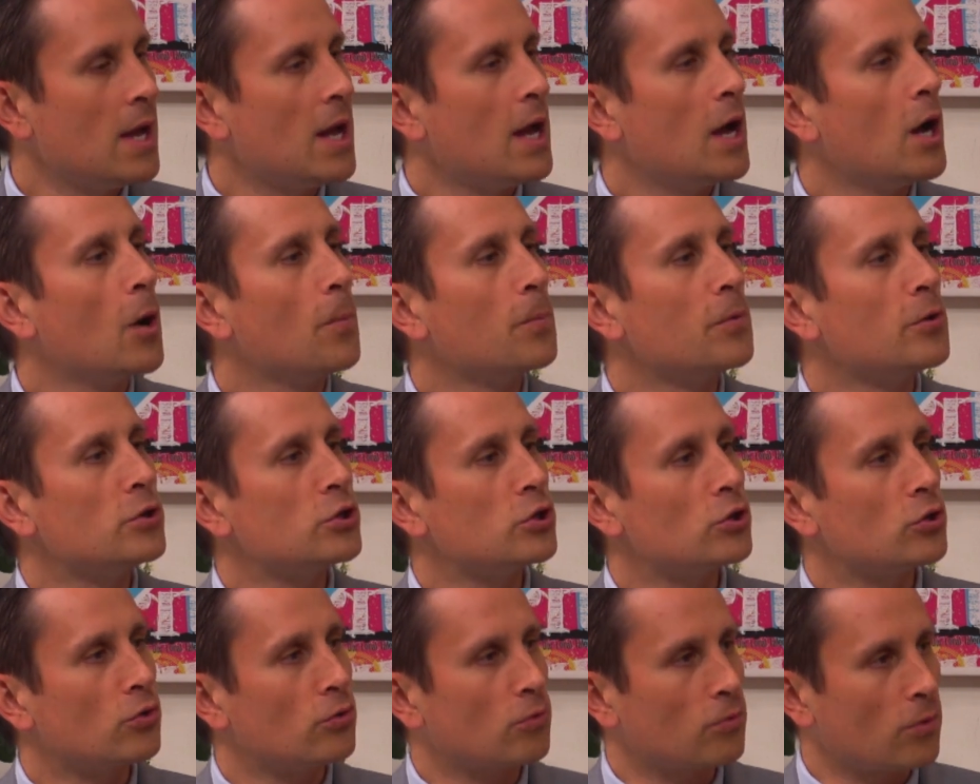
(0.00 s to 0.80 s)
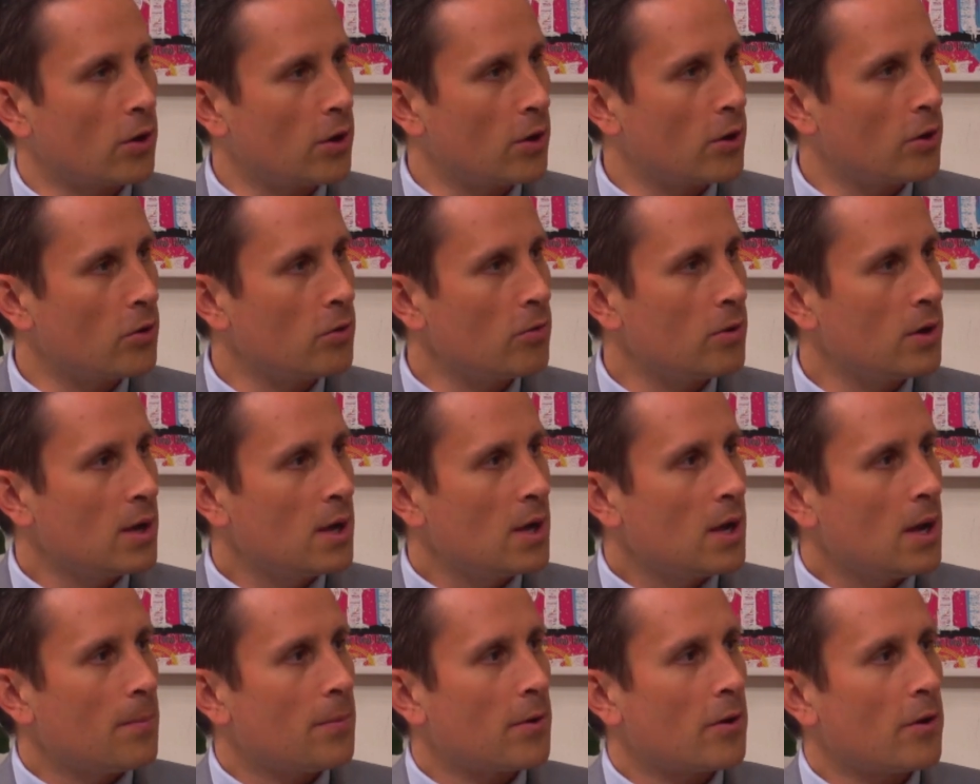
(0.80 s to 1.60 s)
help you to grow,
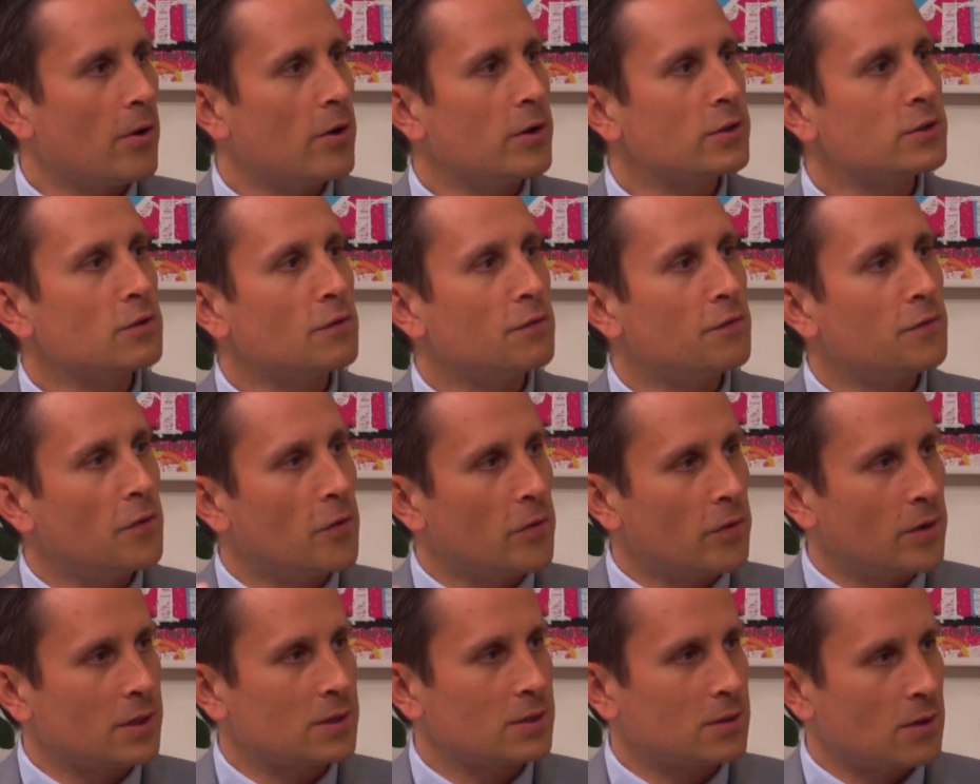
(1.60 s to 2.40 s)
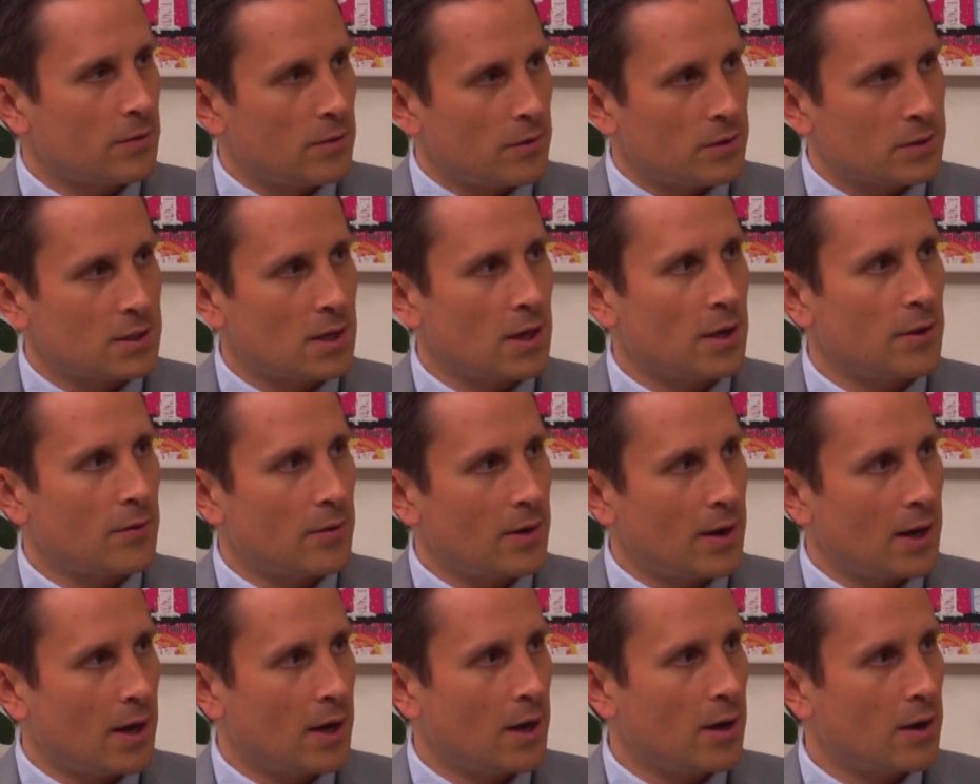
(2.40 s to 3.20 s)
but also focus on those
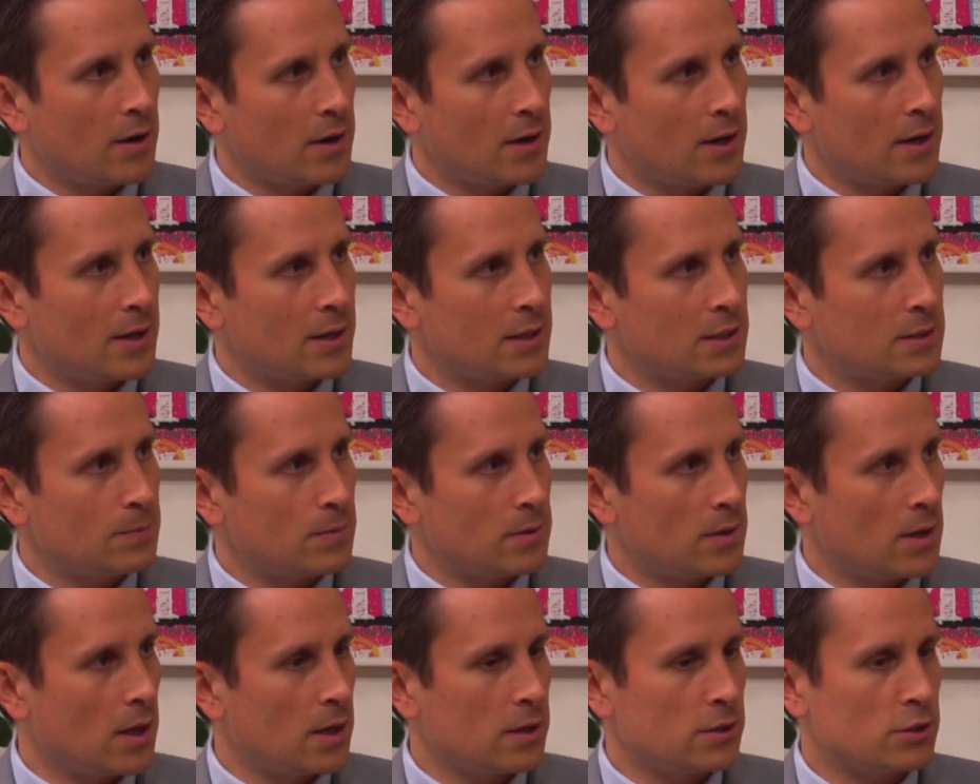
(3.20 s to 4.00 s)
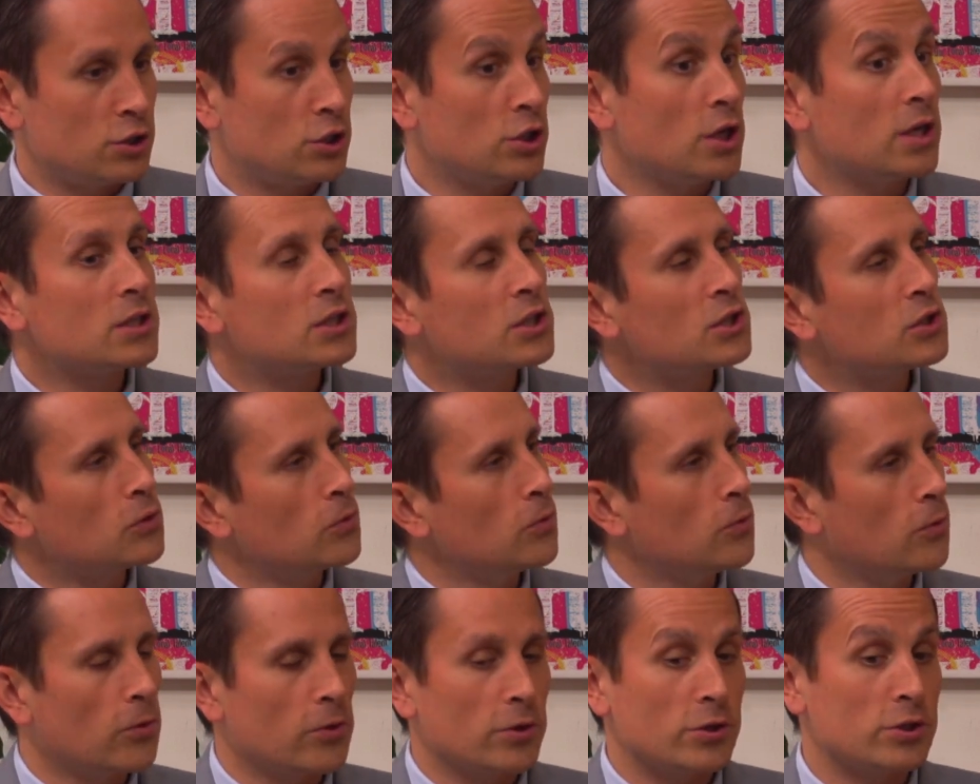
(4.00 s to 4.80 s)
other areas beyond just
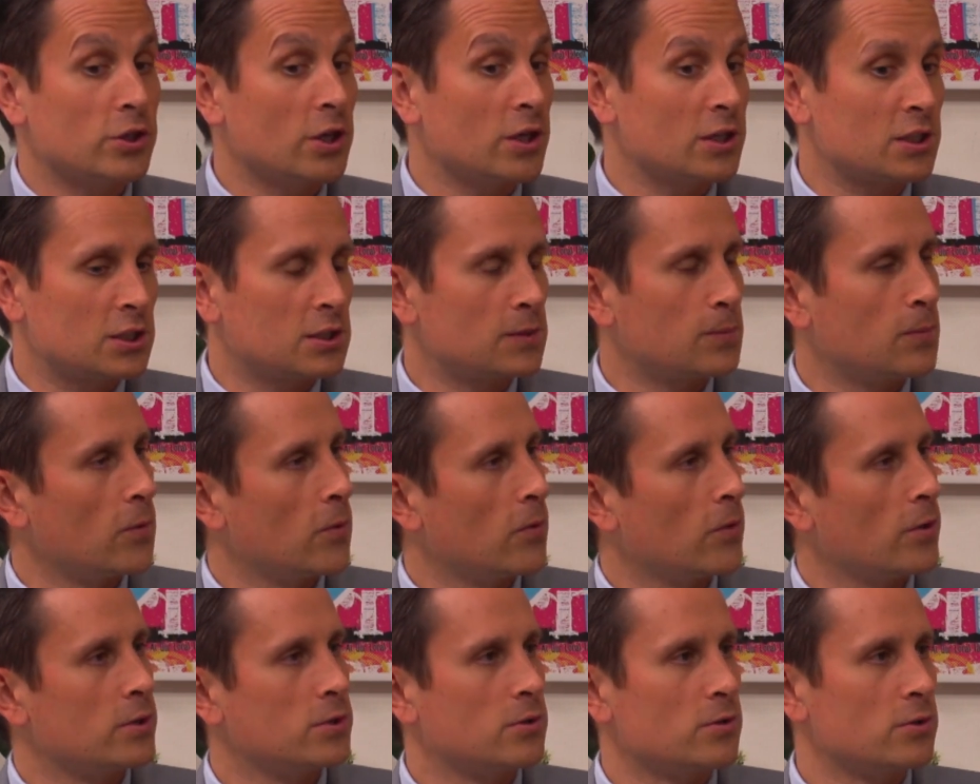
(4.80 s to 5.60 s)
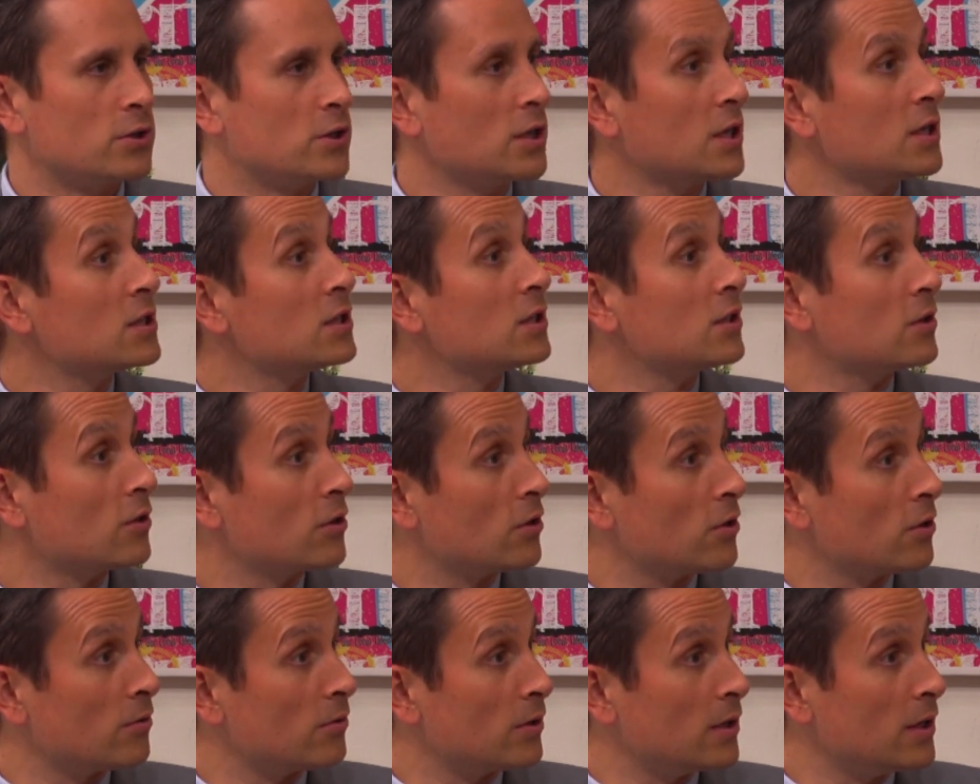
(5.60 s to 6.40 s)
school or just sports or just the
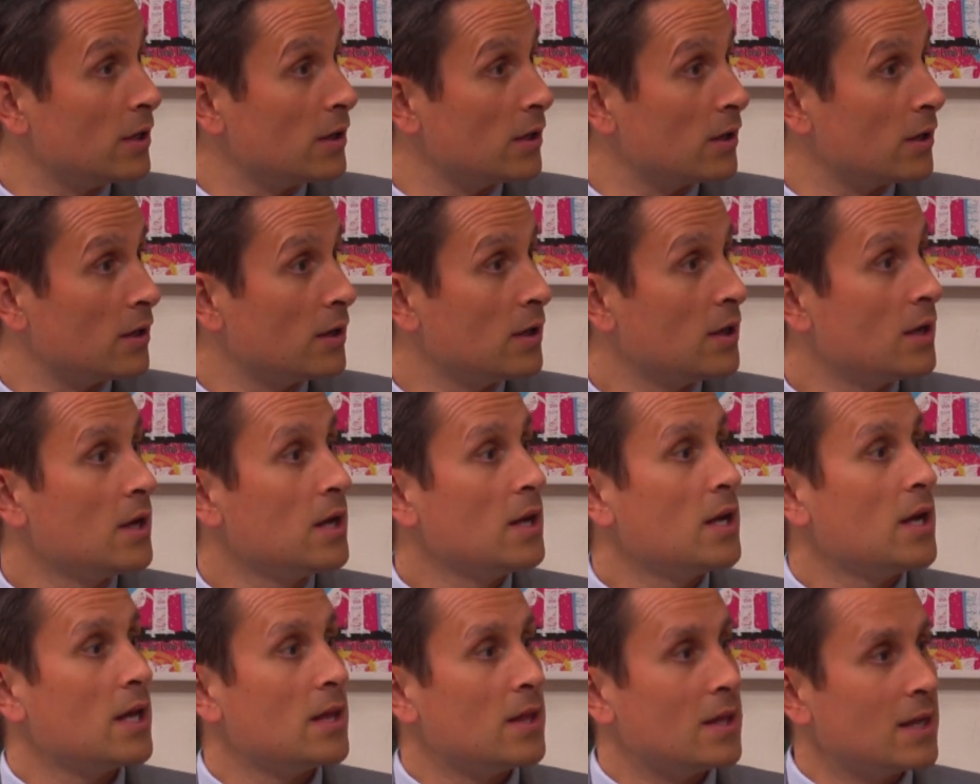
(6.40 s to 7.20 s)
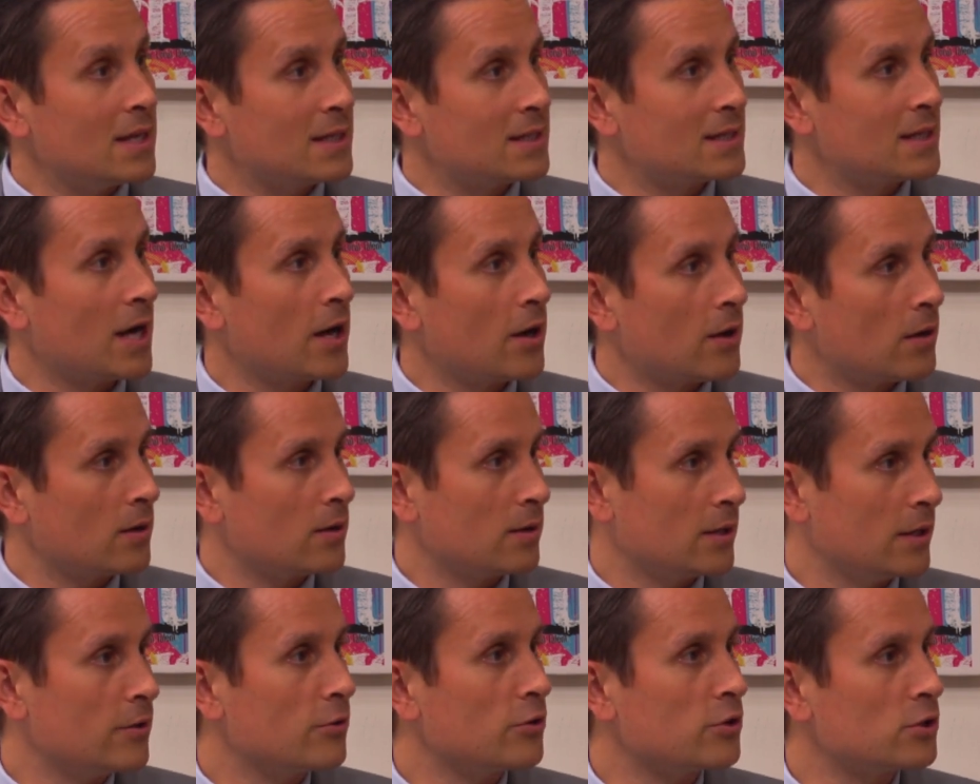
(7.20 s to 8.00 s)
career the entire
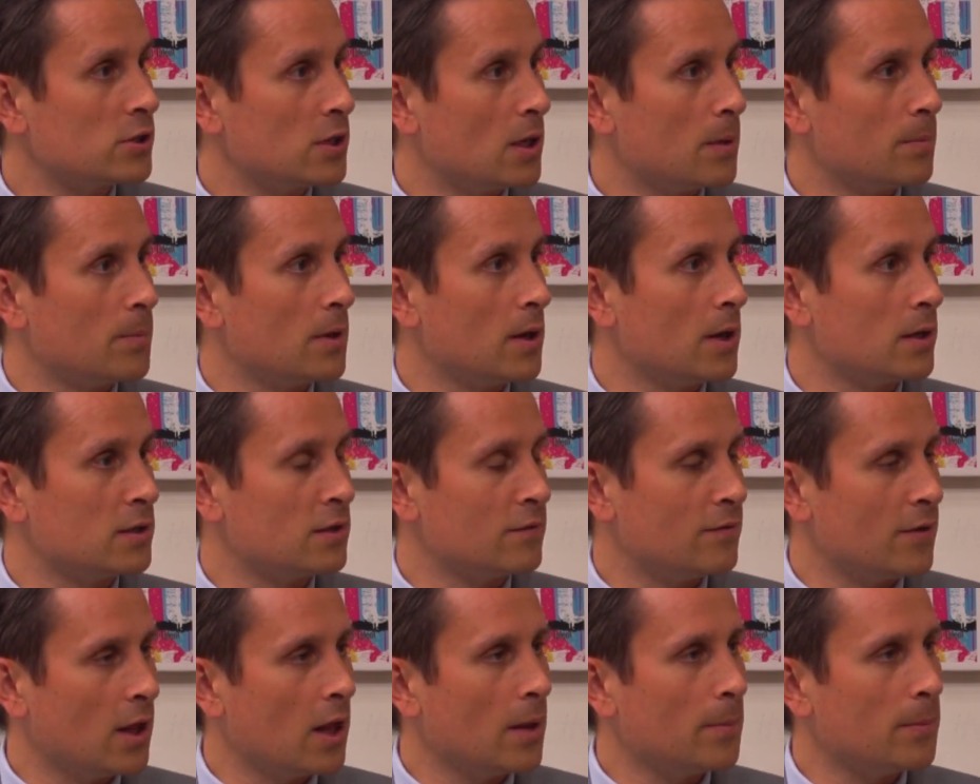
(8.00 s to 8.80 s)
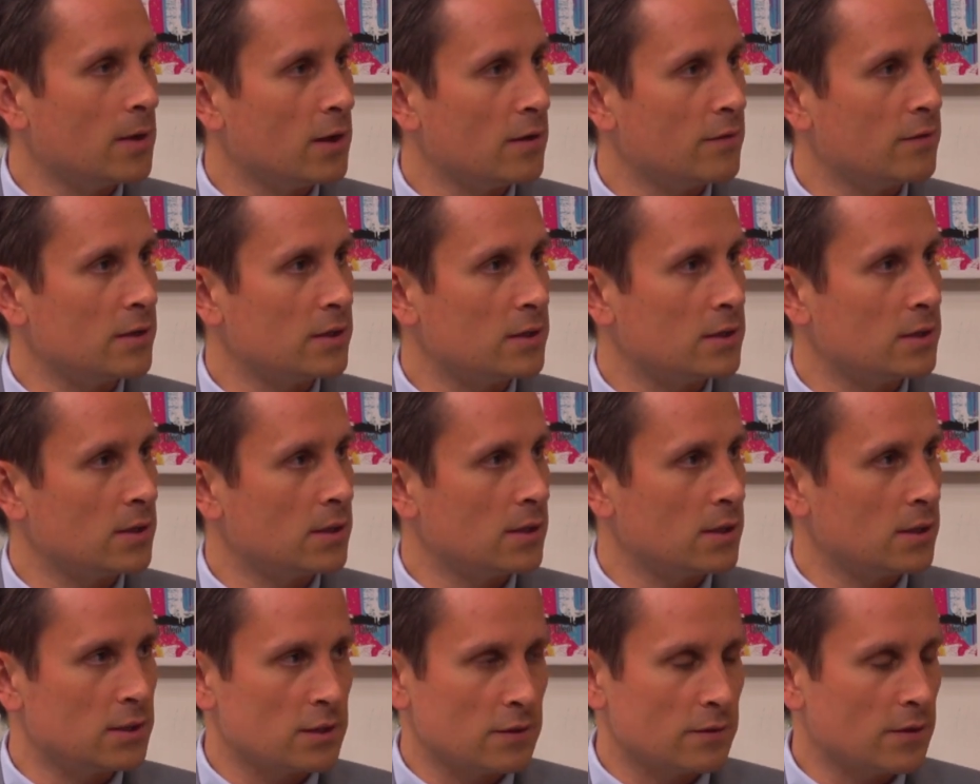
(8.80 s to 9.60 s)
leadership uh, development of each
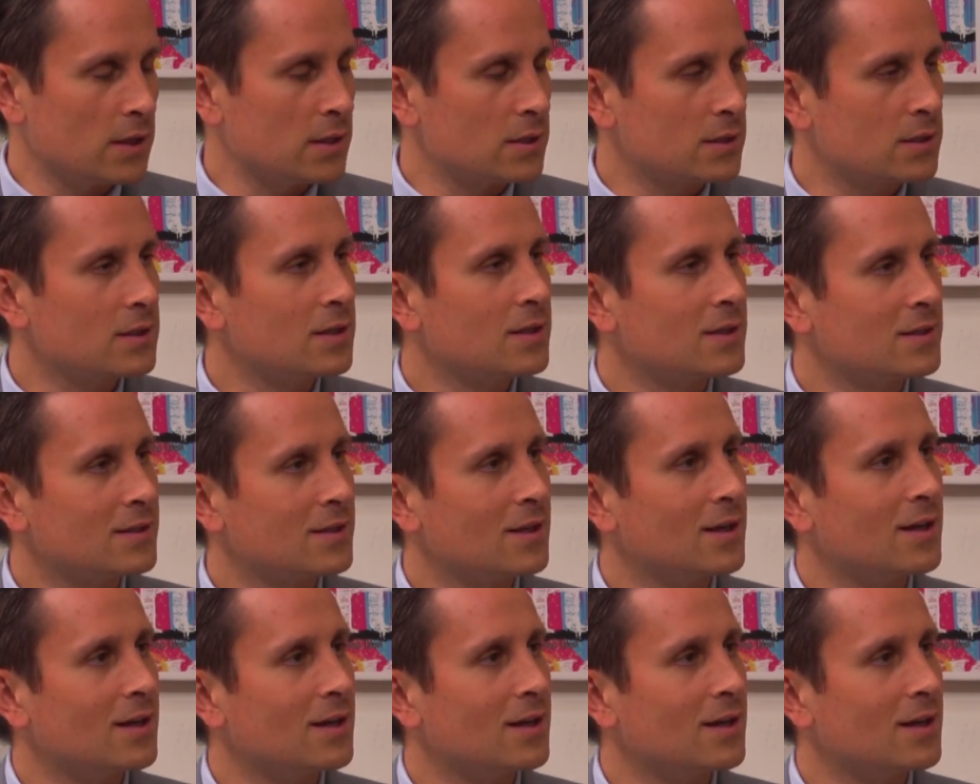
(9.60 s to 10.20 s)
each of us. So.